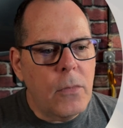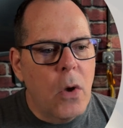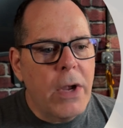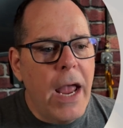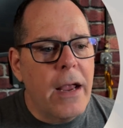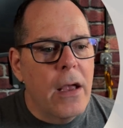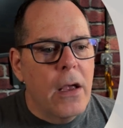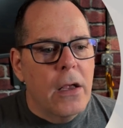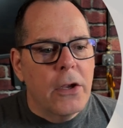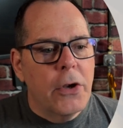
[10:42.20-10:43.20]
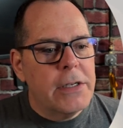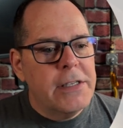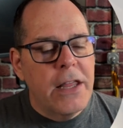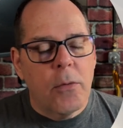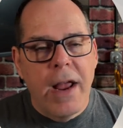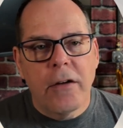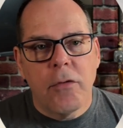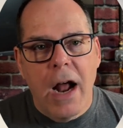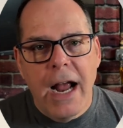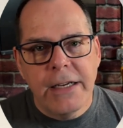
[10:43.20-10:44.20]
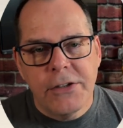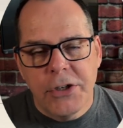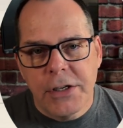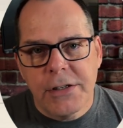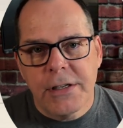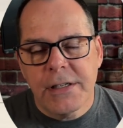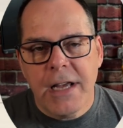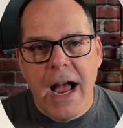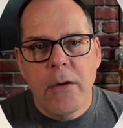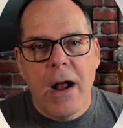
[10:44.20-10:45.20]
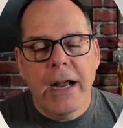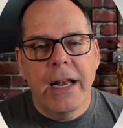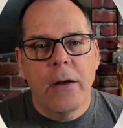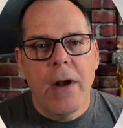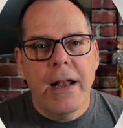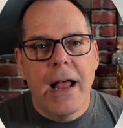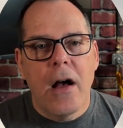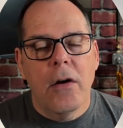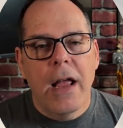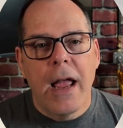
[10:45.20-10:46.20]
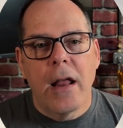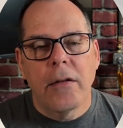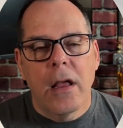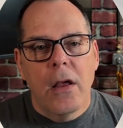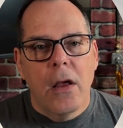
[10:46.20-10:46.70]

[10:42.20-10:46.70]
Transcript: Okay, you can see the rate of rise just skyrocketing right now, and